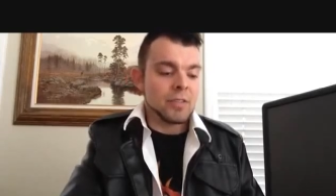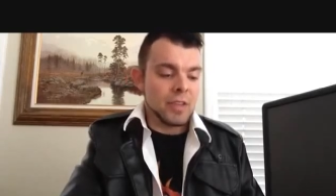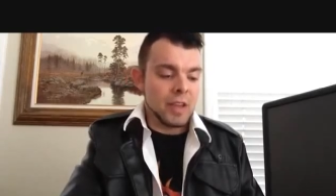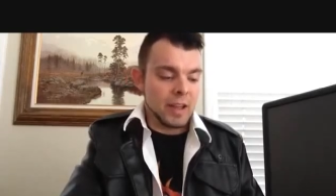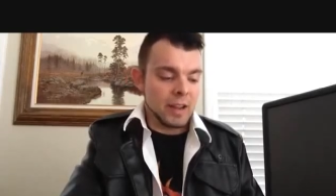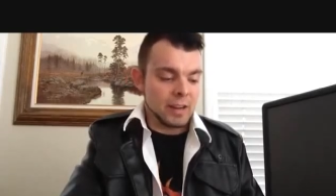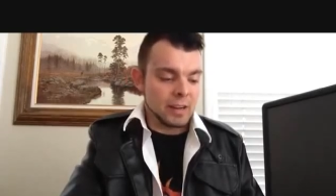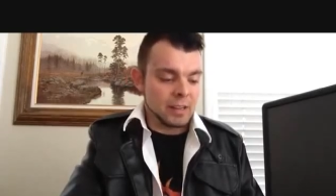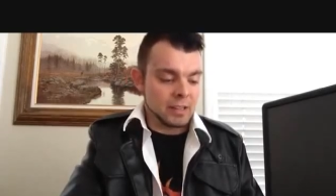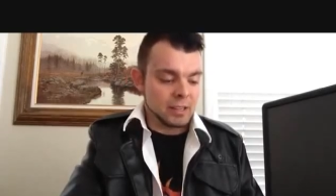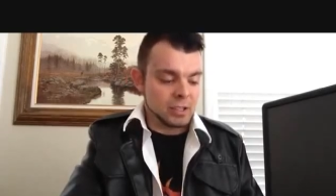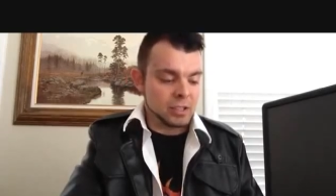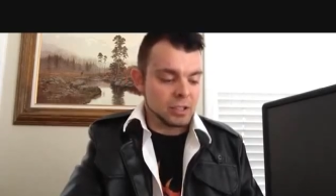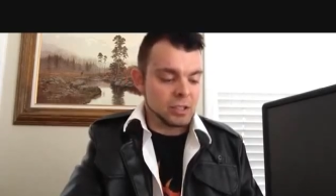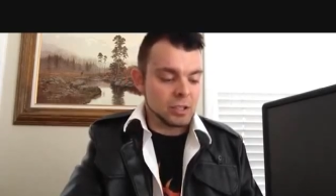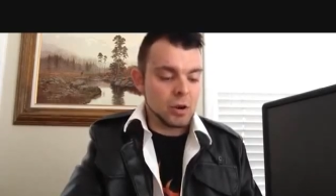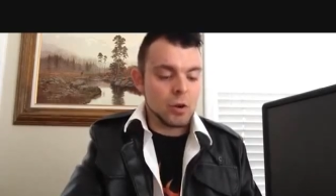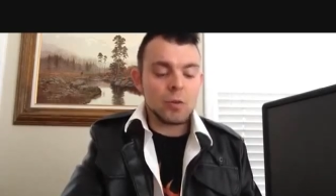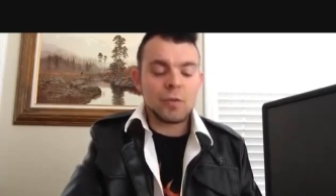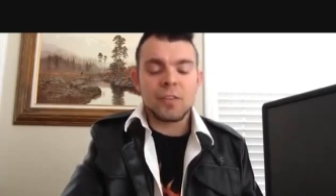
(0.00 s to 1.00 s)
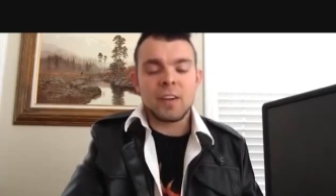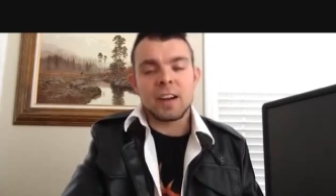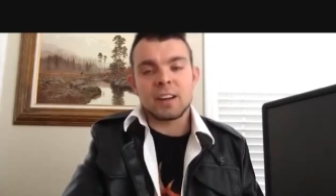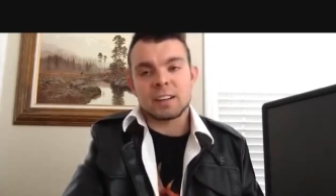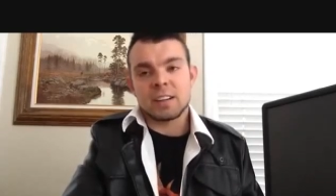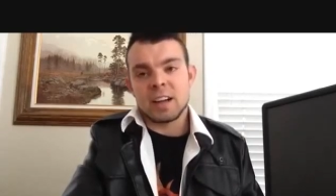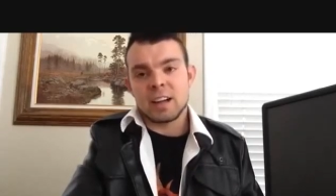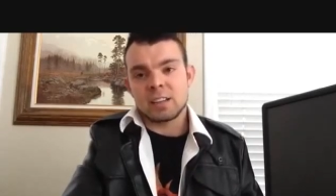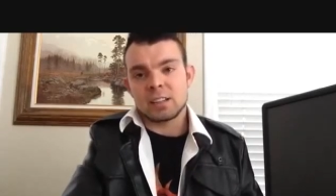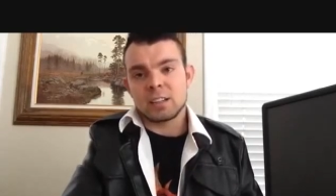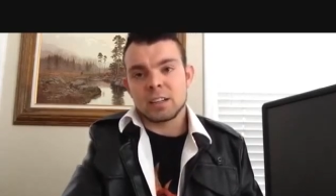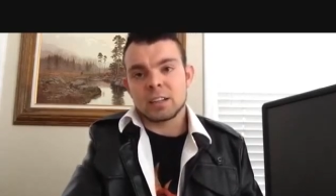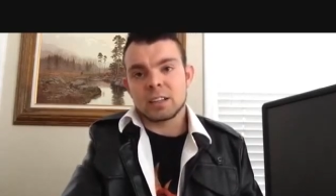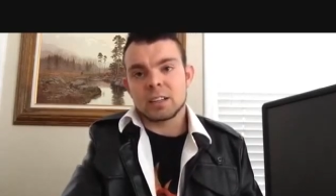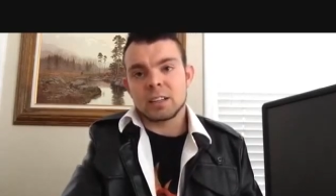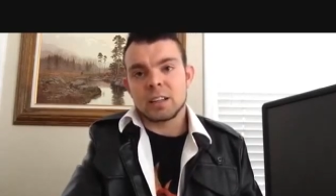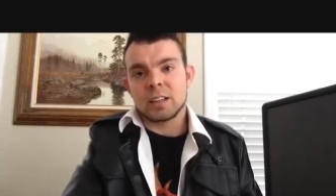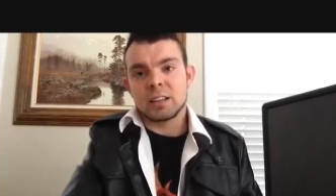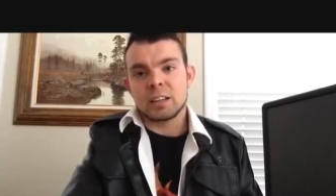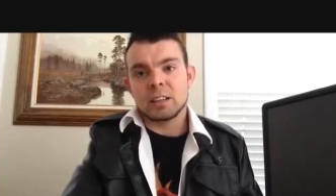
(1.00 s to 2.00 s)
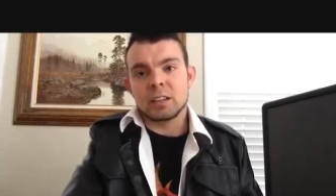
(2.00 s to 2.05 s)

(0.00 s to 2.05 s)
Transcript: that is so fantastic that